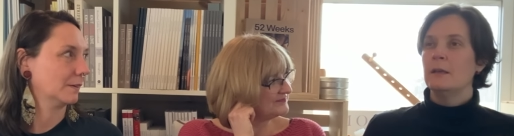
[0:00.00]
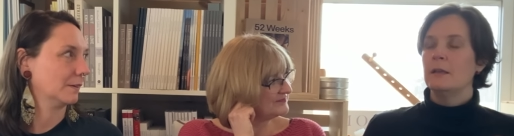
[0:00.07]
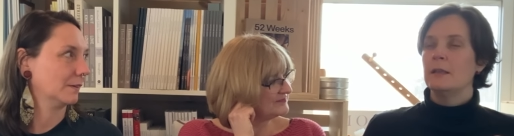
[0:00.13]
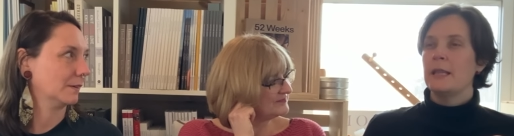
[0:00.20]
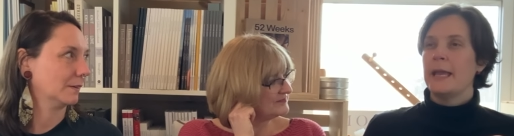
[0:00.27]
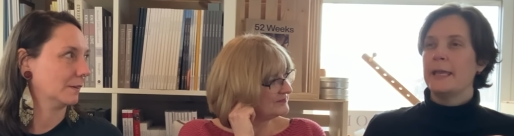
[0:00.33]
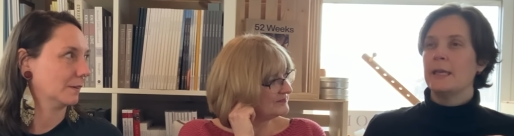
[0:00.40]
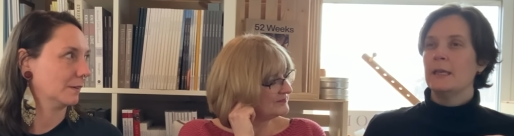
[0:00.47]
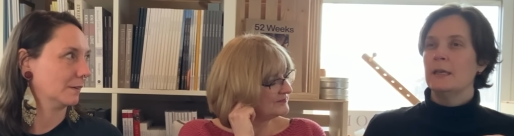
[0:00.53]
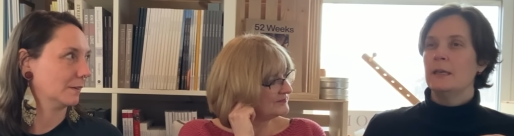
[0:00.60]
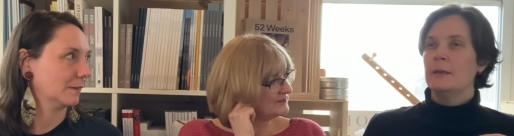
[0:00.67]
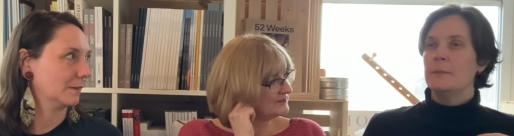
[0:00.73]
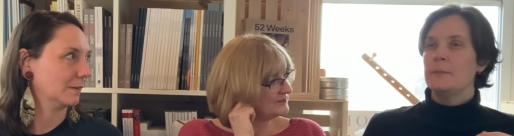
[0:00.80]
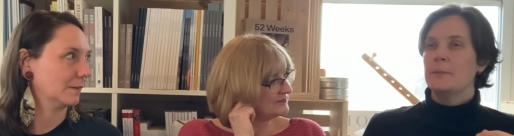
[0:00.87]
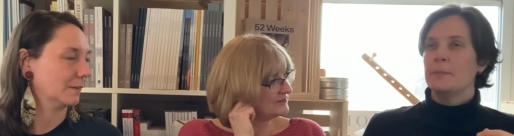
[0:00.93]
Speaker 1: like
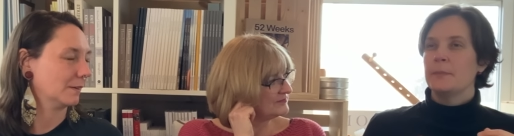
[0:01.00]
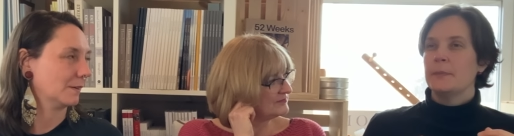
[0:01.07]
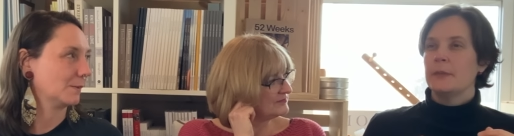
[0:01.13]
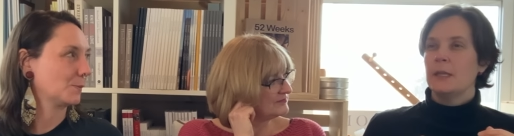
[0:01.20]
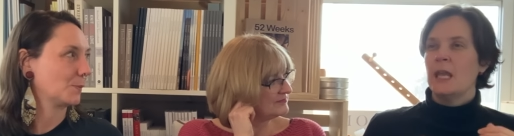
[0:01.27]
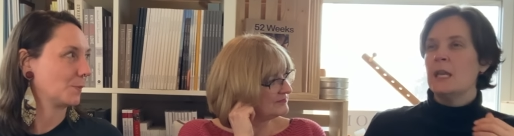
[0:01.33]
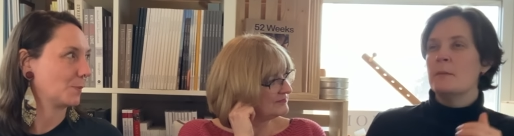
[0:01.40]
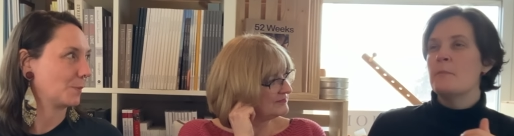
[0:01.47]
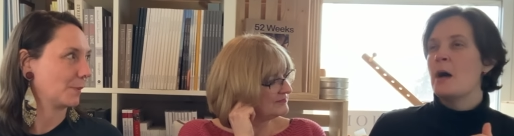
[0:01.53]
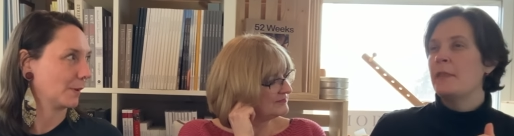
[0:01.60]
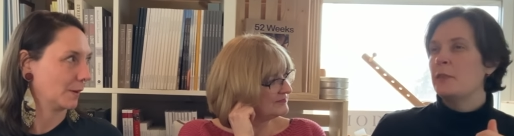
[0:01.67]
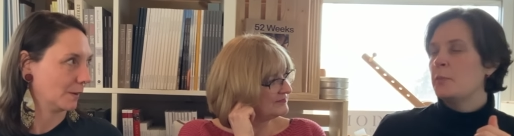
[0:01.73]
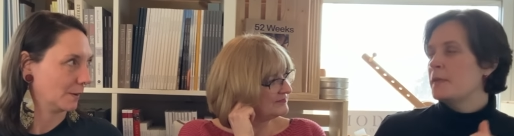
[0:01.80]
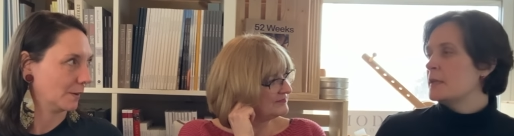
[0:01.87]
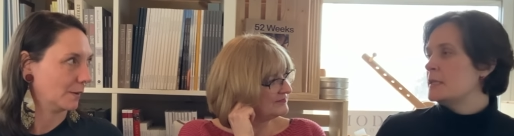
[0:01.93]
in a
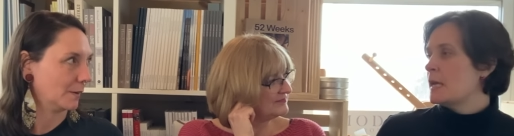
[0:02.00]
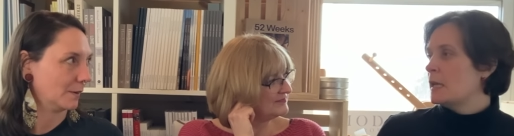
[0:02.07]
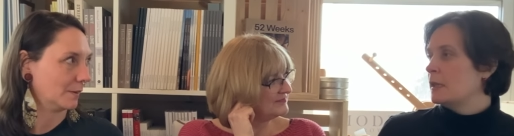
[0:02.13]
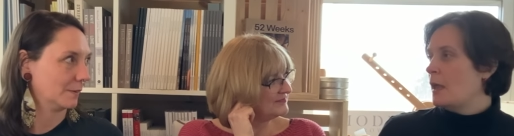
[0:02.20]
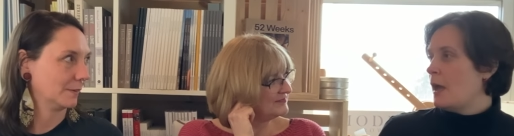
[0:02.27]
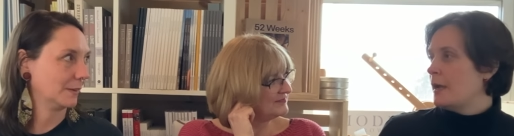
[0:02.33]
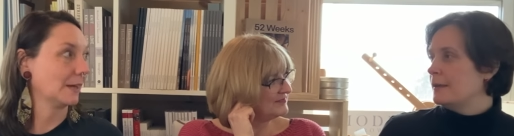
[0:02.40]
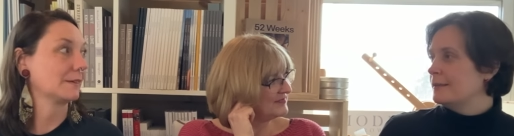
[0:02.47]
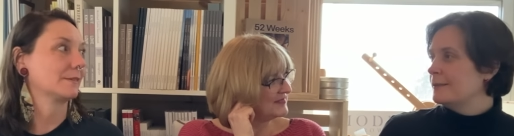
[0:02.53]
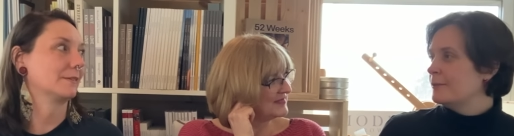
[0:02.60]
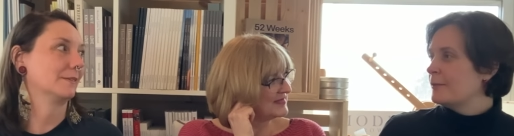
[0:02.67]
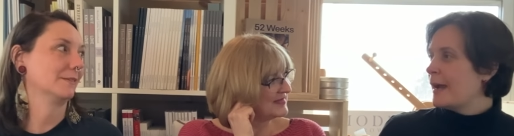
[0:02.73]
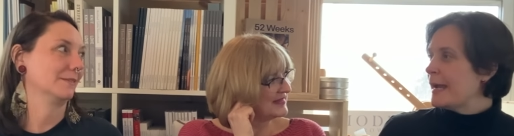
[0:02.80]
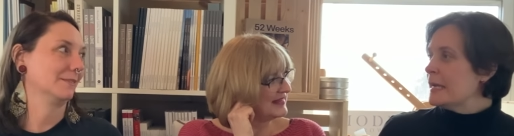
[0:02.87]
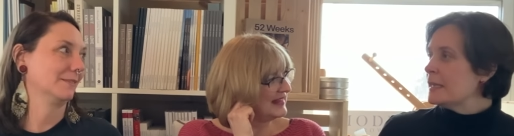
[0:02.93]
month with a deadline?
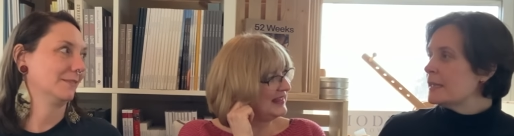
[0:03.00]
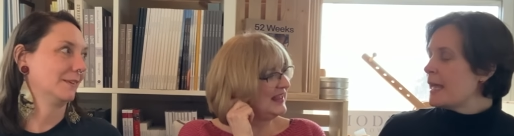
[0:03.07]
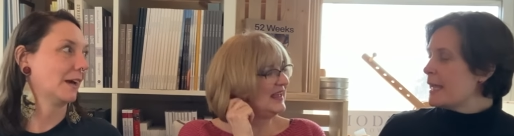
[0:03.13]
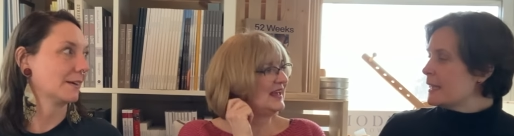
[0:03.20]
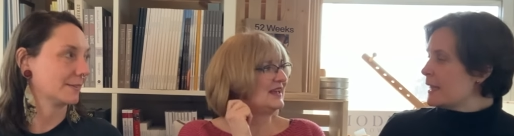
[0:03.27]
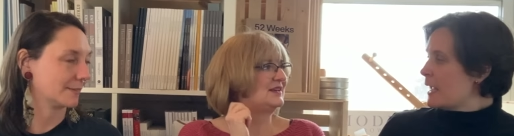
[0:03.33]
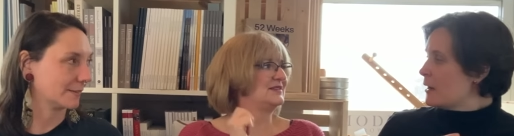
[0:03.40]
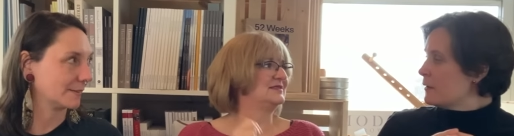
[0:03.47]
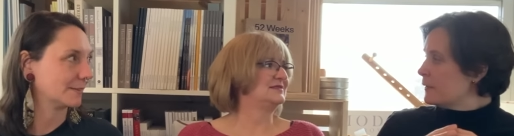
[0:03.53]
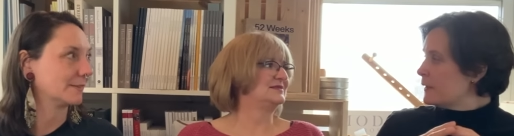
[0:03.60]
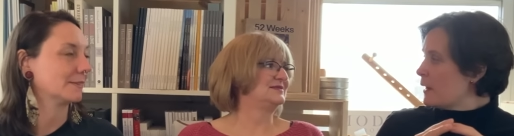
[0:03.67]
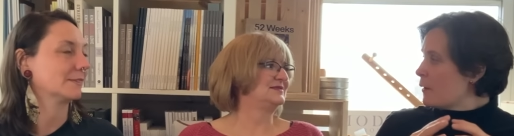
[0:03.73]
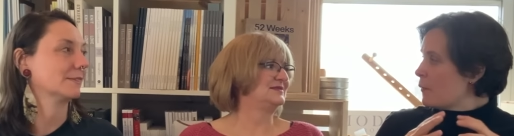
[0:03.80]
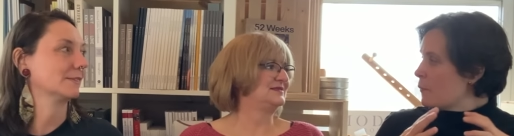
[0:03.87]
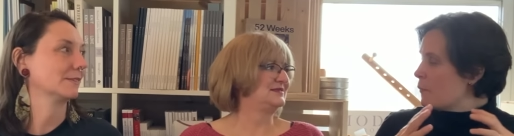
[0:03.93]
Yes, right. Like yes. they're
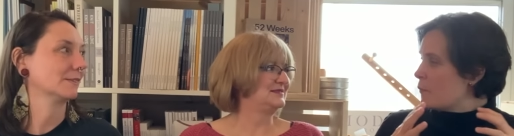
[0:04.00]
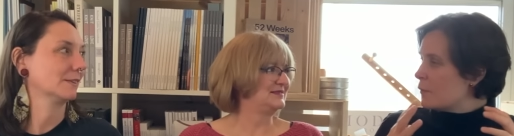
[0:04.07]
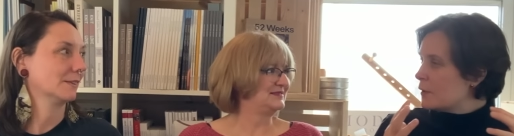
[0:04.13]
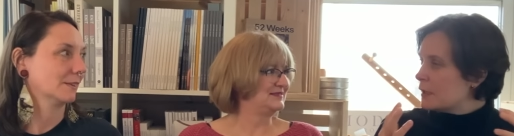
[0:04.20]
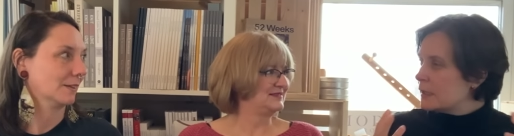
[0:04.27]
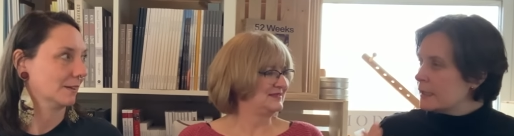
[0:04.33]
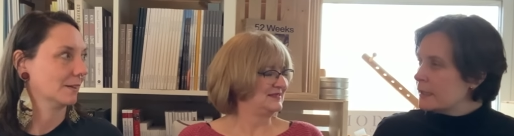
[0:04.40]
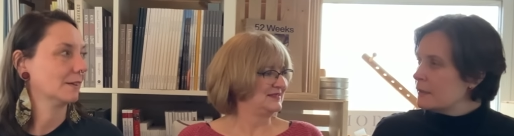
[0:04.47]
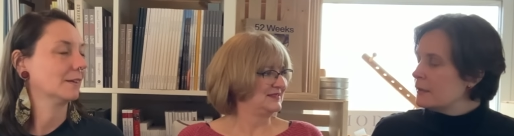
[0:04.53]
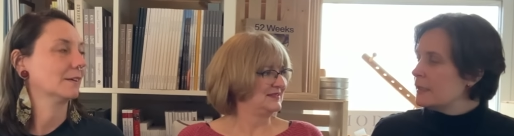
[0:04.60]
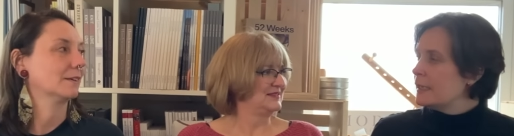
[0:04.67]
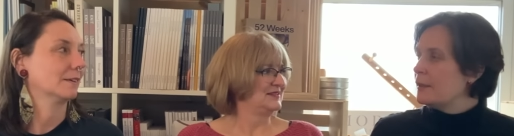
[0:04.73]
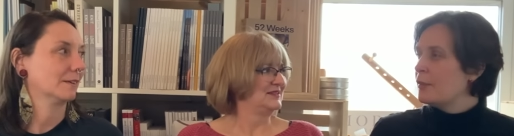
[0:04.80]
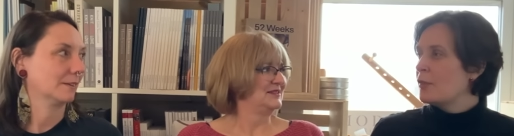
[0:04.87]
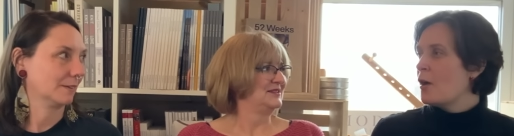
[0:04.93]
they're
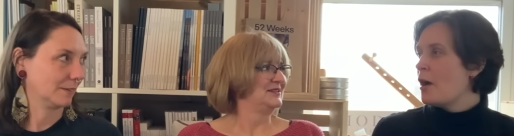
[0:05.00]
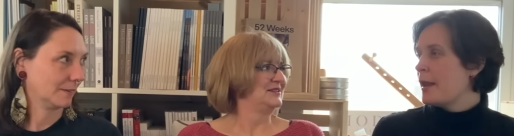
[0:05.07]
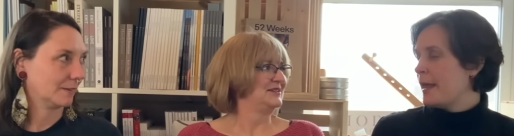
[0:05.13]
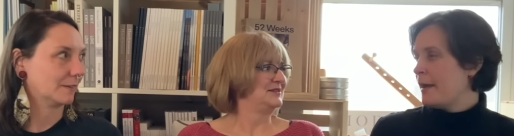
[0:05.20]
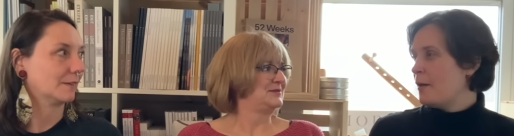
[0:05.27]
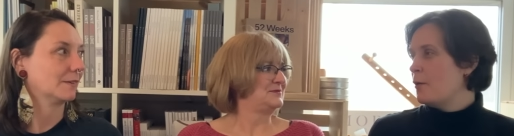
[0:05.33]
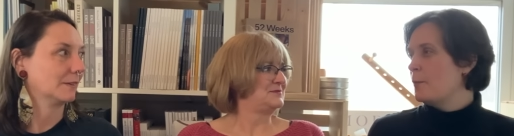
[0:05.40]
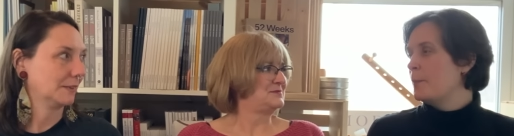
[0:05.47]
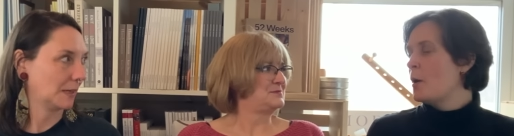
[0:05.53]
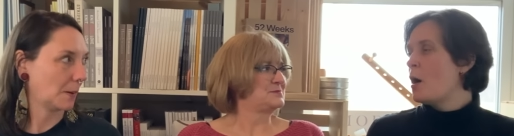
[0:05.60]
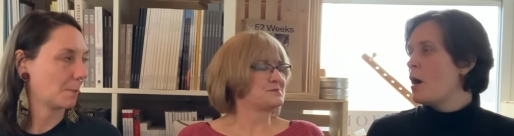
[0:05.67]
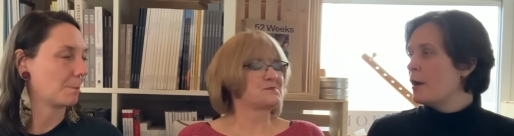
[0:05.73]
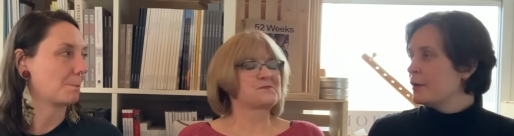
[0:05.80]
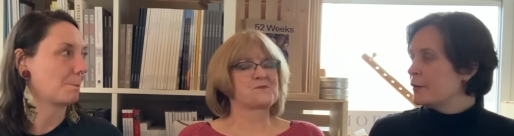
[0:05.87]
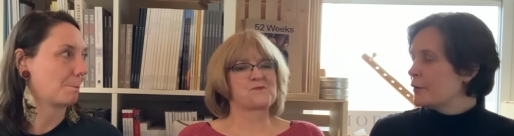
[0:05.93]
clearly thought out,
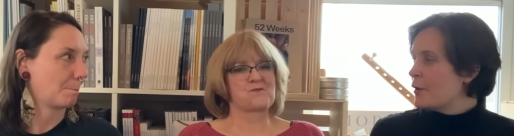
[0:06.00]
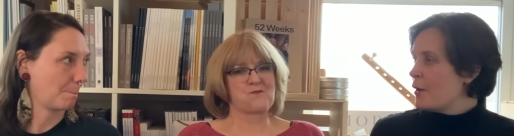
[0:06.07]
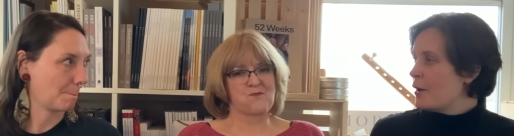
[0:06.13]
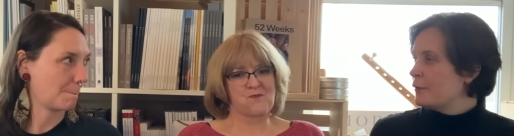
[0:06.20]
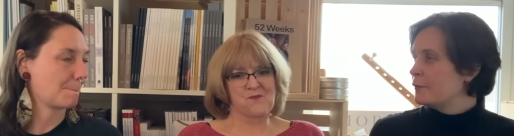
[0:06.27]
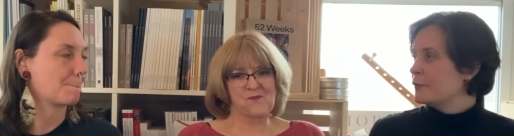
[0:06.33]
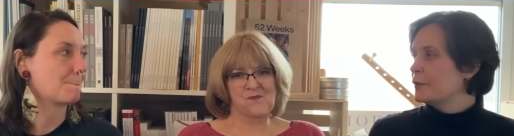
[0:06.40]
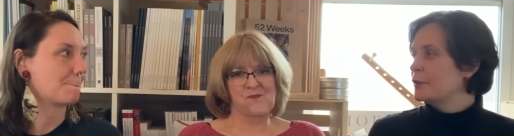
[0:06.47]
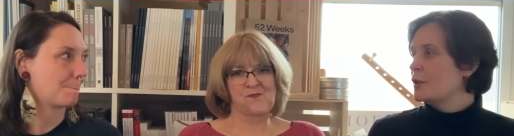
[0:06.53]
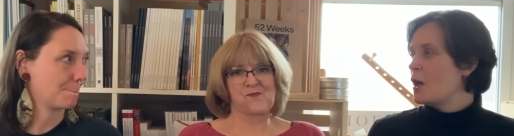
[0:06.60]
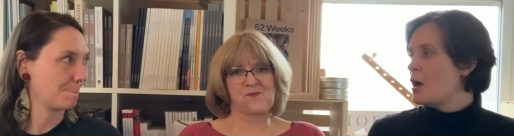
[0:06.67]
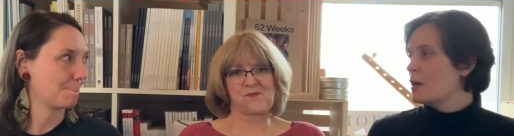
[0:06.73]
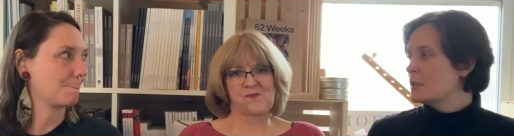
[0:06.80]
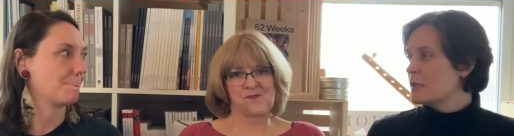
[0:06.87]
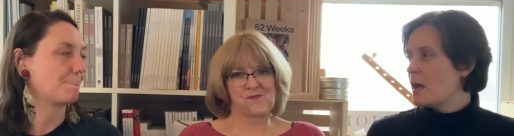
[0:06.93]
yep. pondered on for a
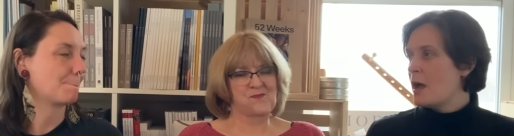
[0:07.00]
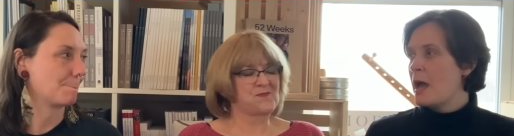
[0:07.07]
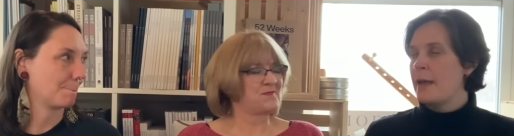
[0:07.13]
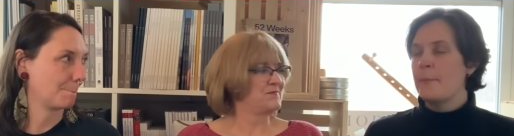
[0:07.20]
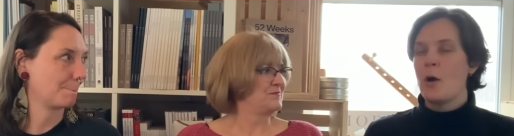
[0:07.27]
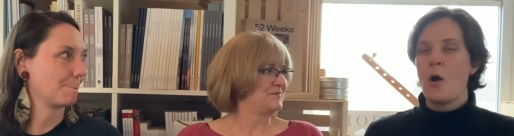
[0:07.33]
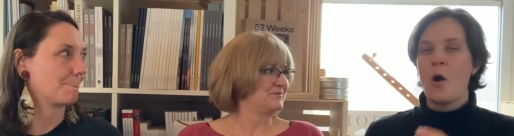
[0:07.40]
long time.